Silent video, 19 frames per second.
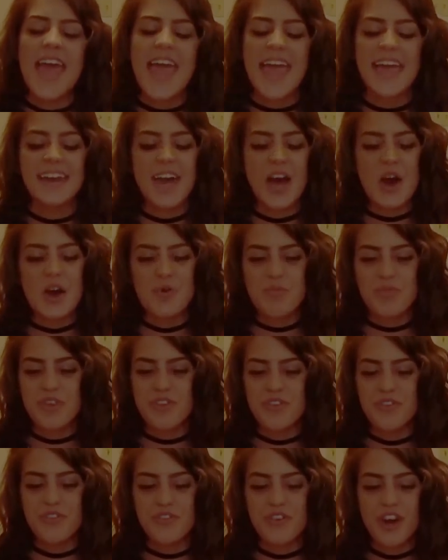and help
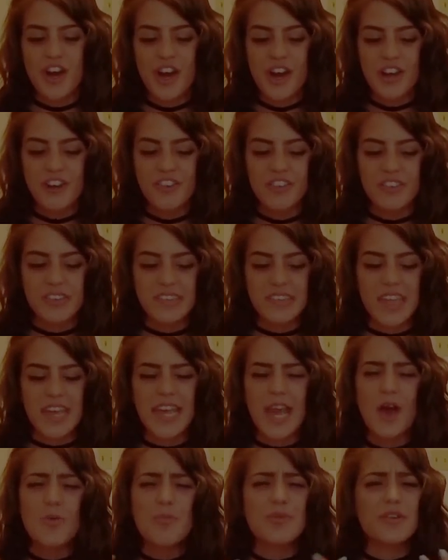you just like
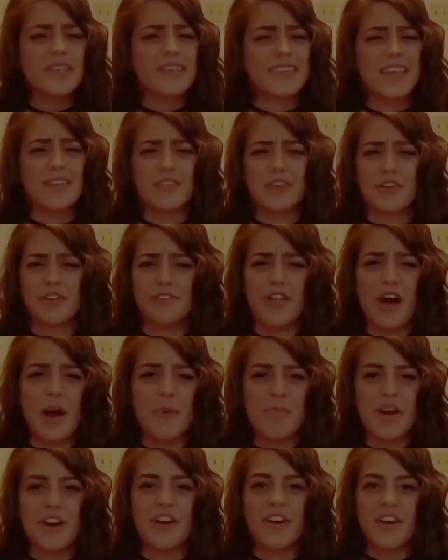help your skin look a lot
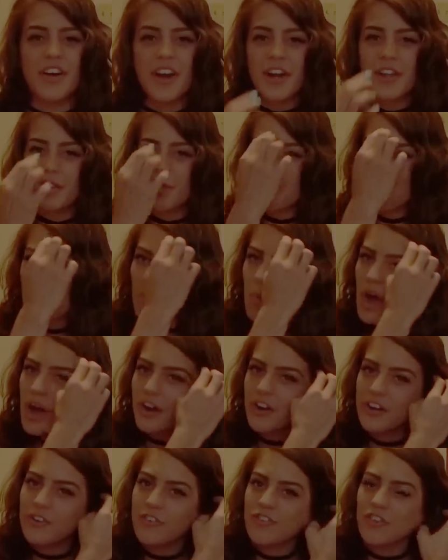better. The more
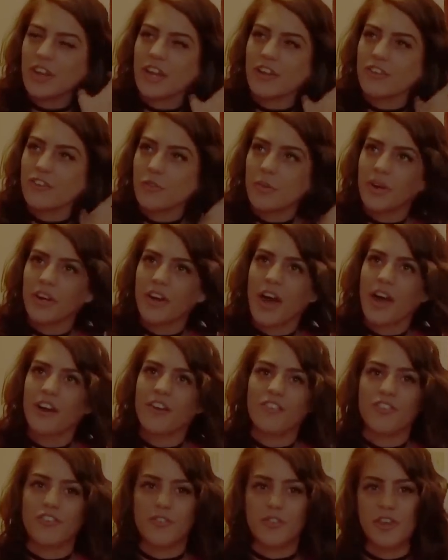water you drink, I swear to God,
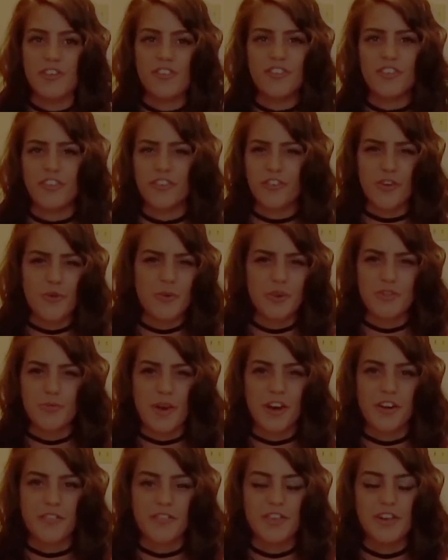it's just so much
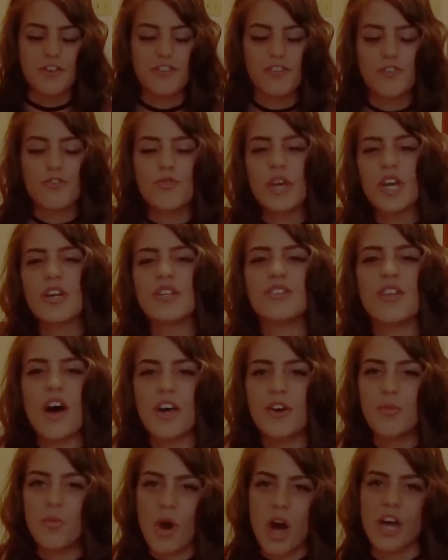better for you. So drink a
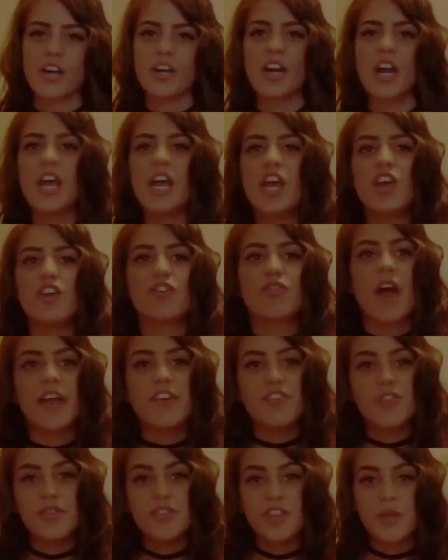lot of water, try
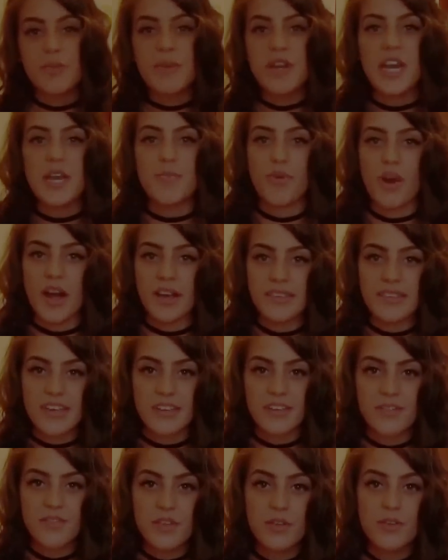to eliminate
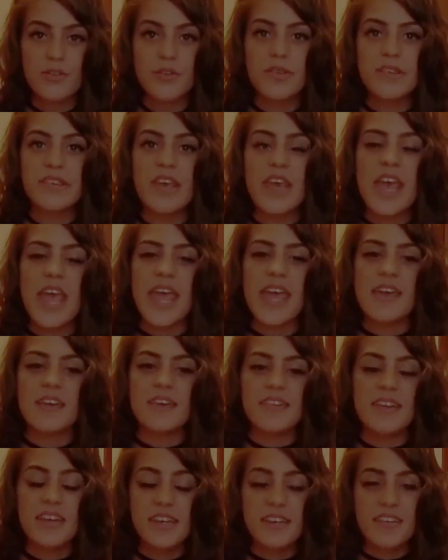processed foods
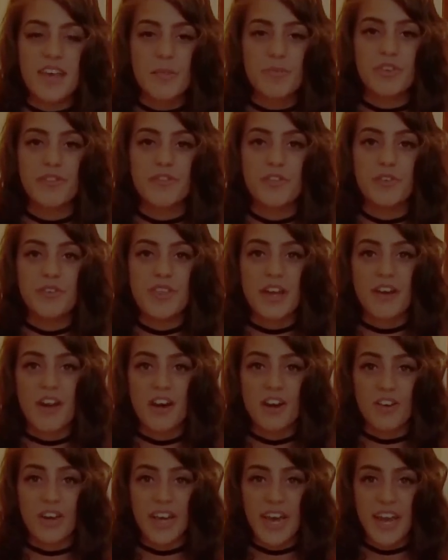and any types of food that
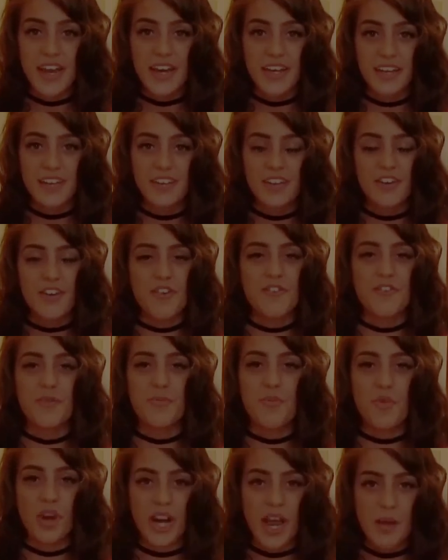aren't organic. You know, the
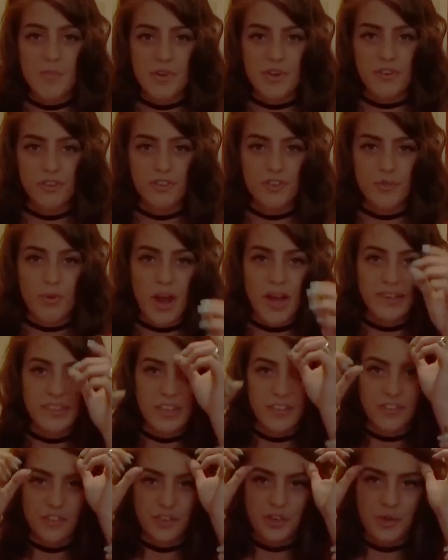more chemicals you
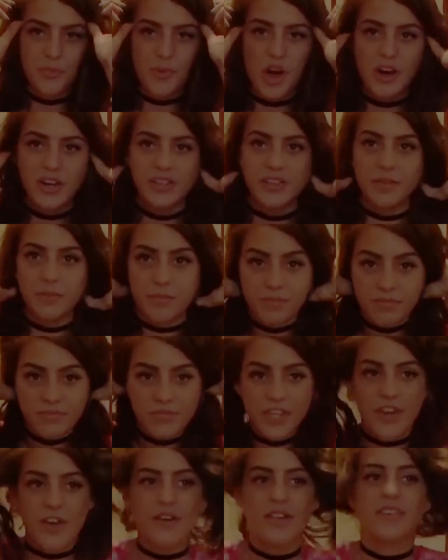process through your body, the,
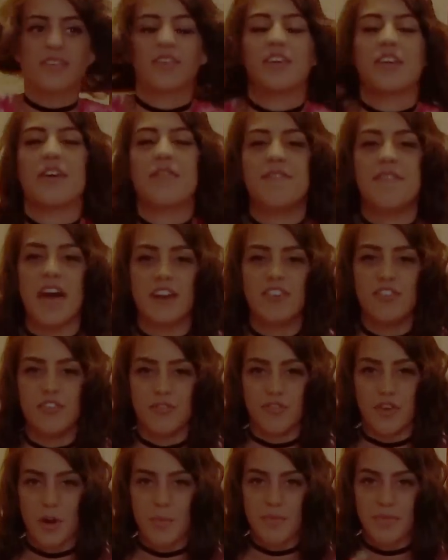you know, it's going to affect you
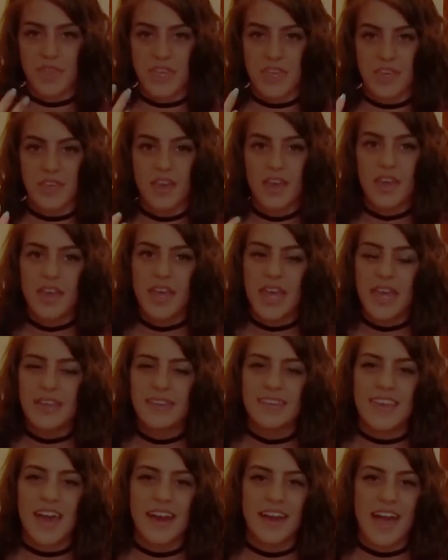from the
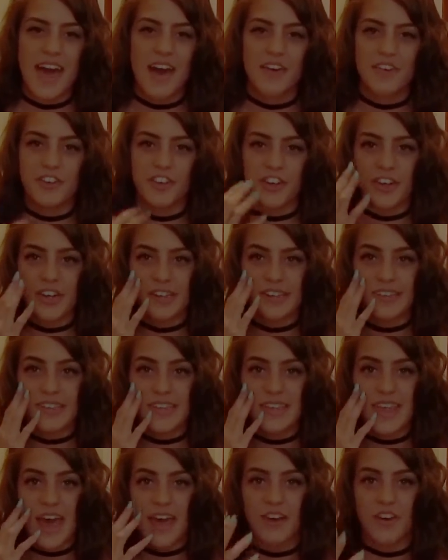inside out, and you're going to
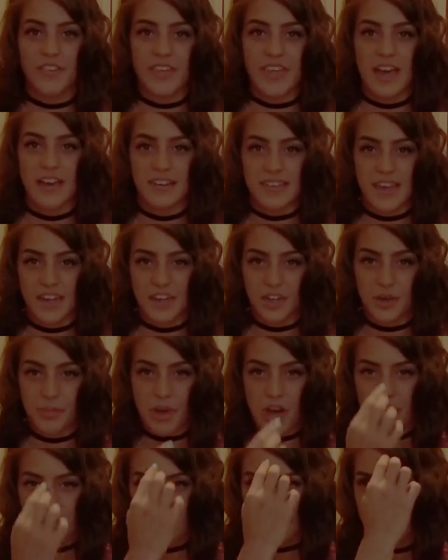see that on the outside of your
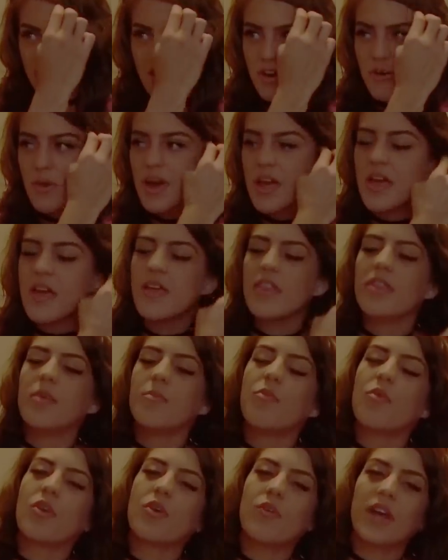body. So the
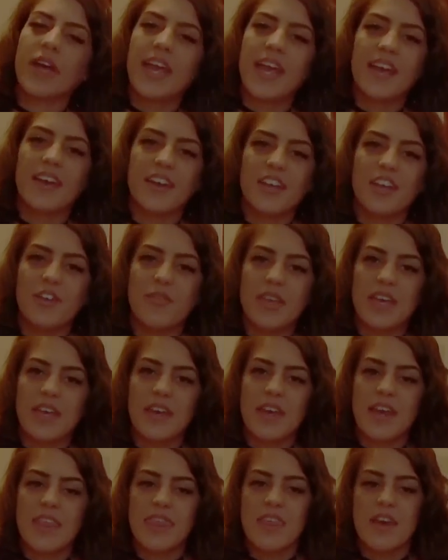more organic you
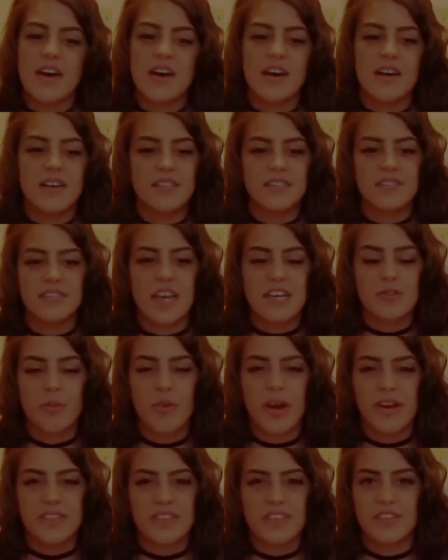eat and the less
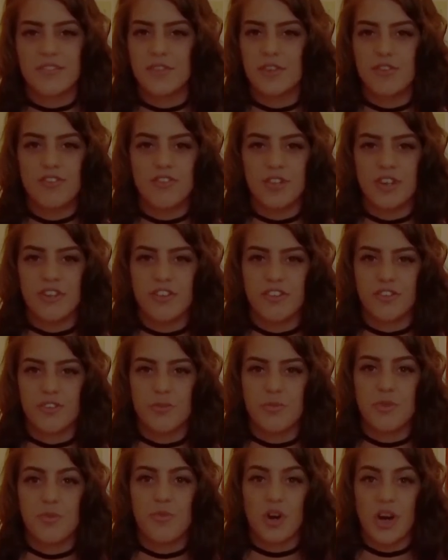processed food you
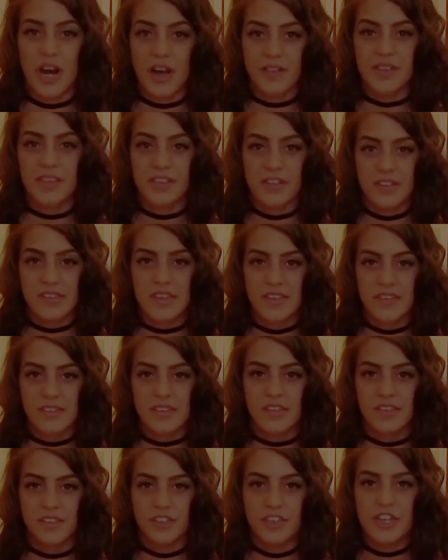consume, the more healthy your skin's
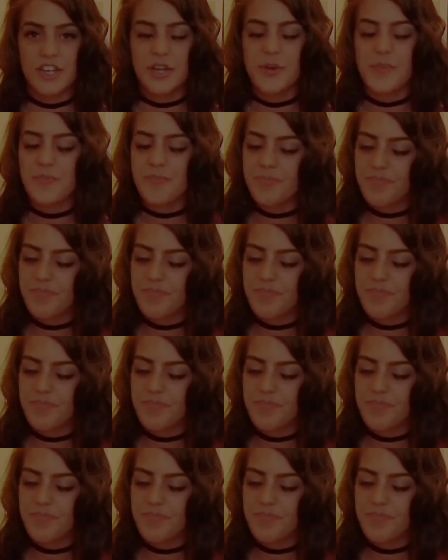going to look.